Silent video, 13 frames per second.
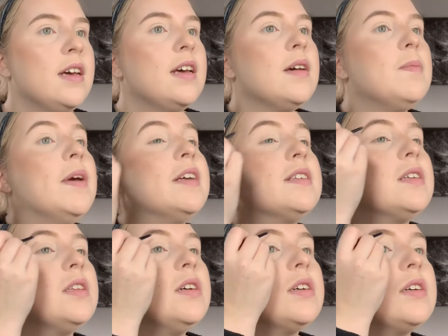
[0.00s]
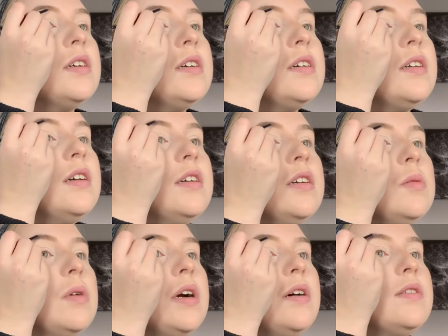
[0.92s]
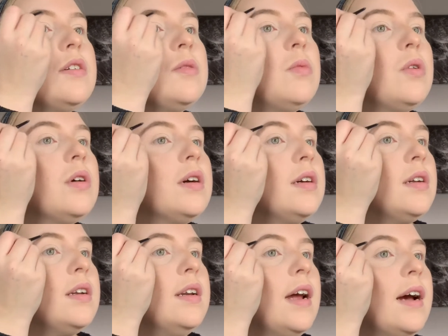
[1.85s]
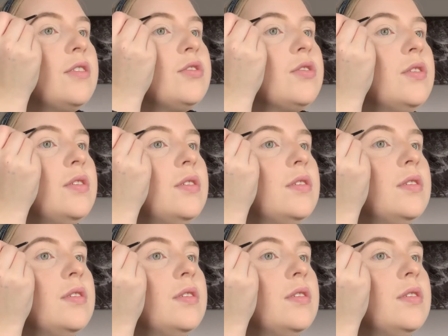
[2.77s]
Makes it look like your brows are more natural